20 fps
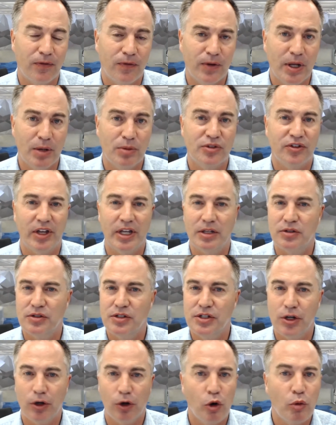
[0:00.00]
it was like
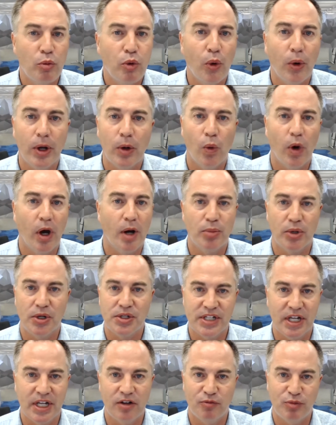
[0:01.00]

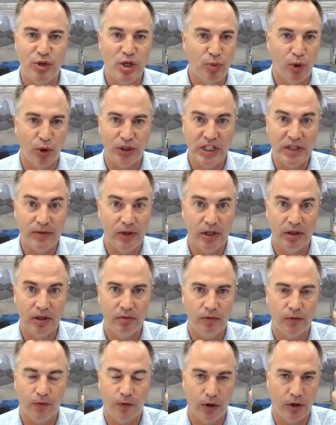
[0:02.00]
0.1% of people even
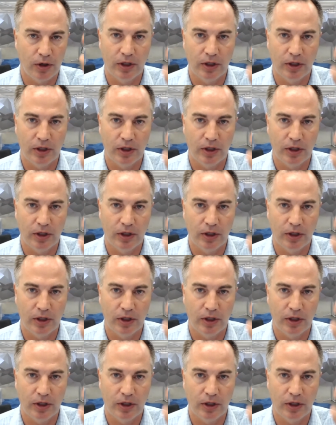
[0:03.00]
for